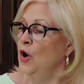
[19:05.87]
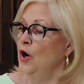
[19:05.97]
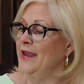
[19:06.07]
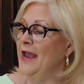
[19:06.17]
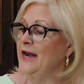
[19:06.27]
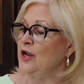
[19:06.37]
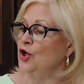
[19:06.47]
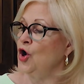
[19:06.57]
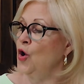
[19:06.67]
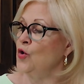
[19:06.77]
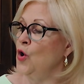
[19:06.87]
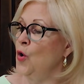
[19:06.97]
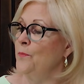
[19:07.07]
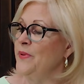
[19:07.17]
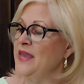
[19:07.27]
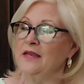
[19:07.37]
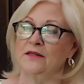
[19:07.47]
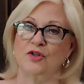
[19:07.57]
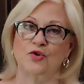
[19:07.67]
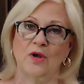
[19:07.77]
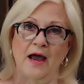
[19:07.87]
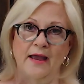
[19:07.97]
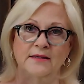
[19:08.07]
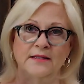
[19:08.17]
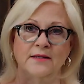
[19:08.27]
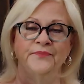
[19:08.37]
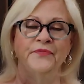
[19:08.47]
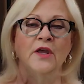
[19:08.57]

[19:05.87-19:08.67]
organic cocoa beans, you guys.